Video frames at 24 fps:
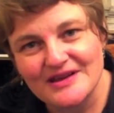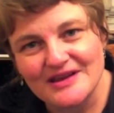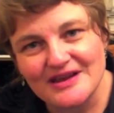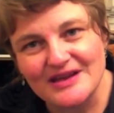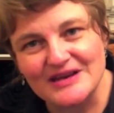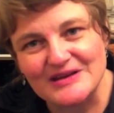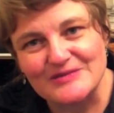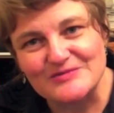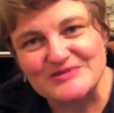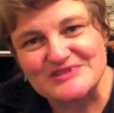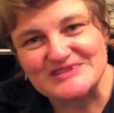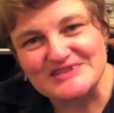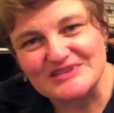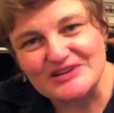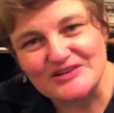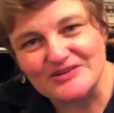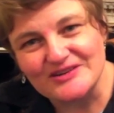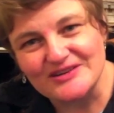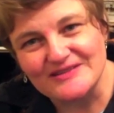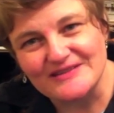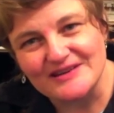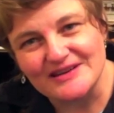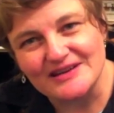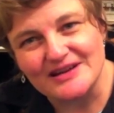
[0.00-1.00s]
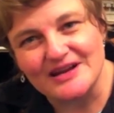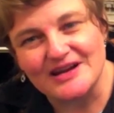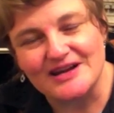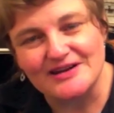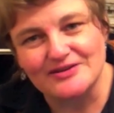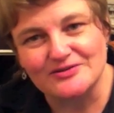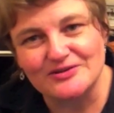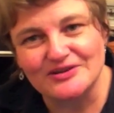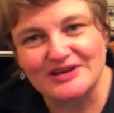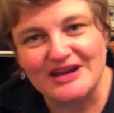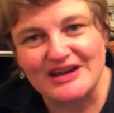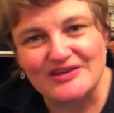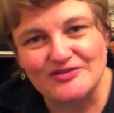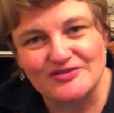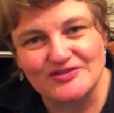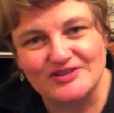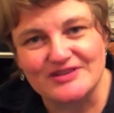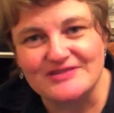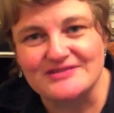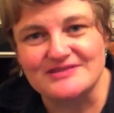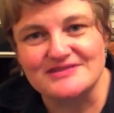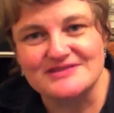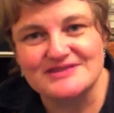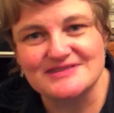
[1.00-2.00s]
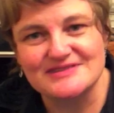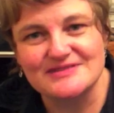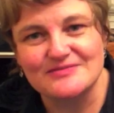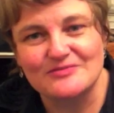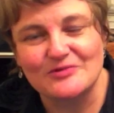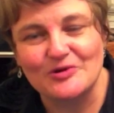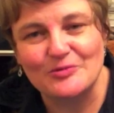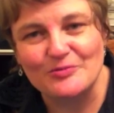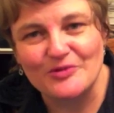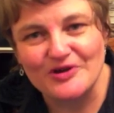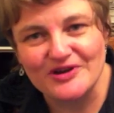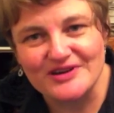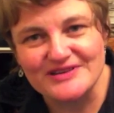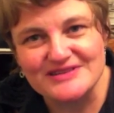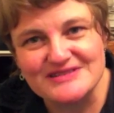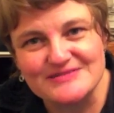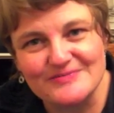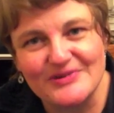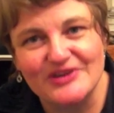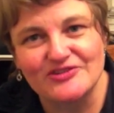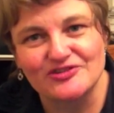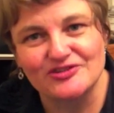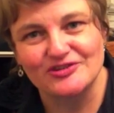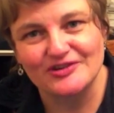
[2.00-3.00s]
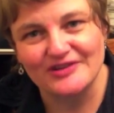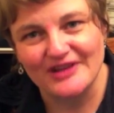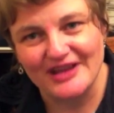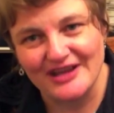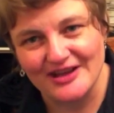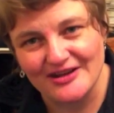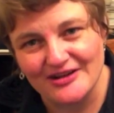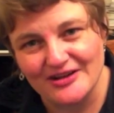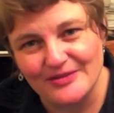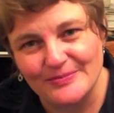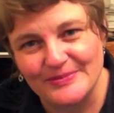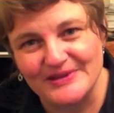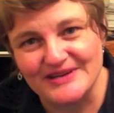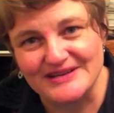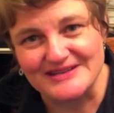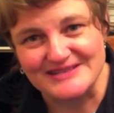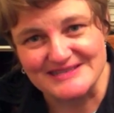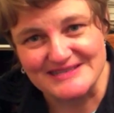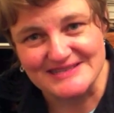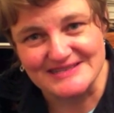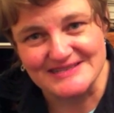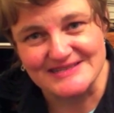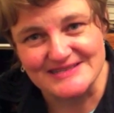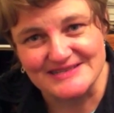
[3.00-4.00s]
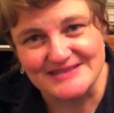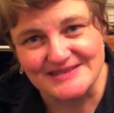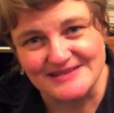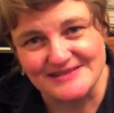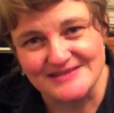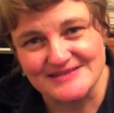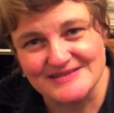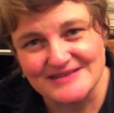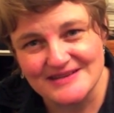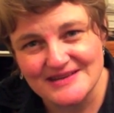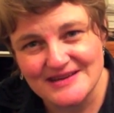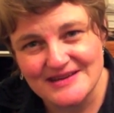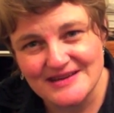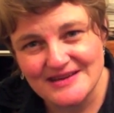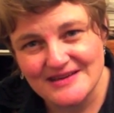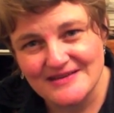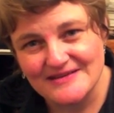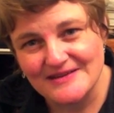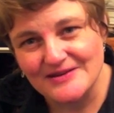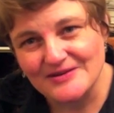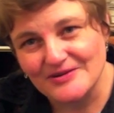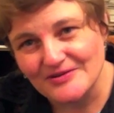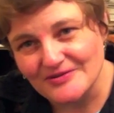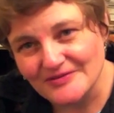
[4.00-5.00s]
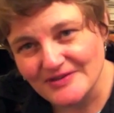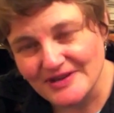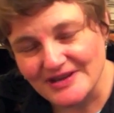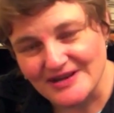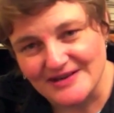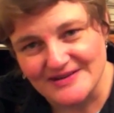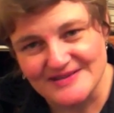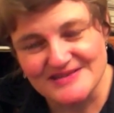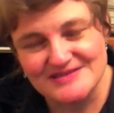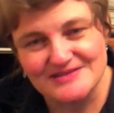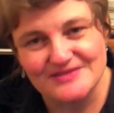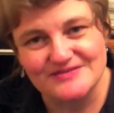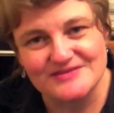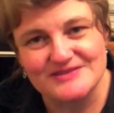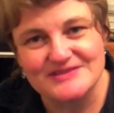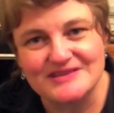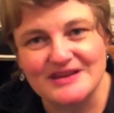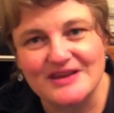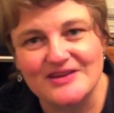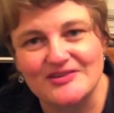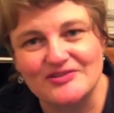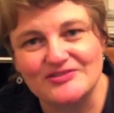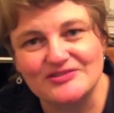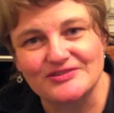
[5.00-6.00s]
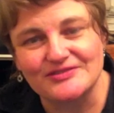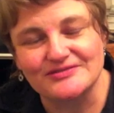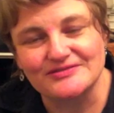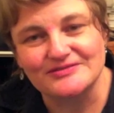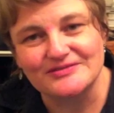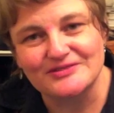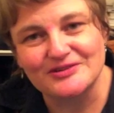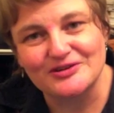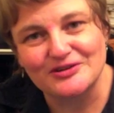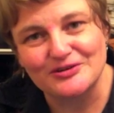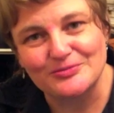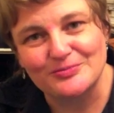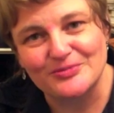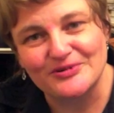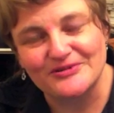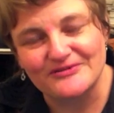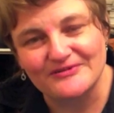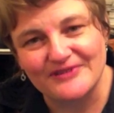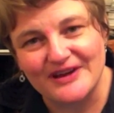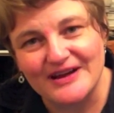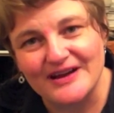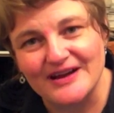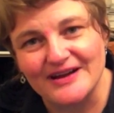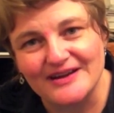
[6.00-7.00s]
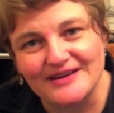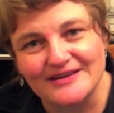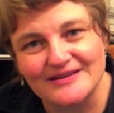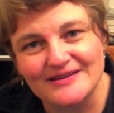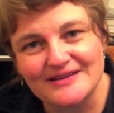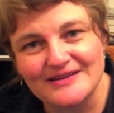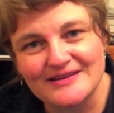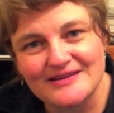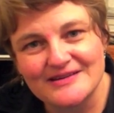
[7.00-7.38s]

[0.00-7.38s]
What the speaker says: And it was noted that congregations will want special help and assistance that only an association could provide.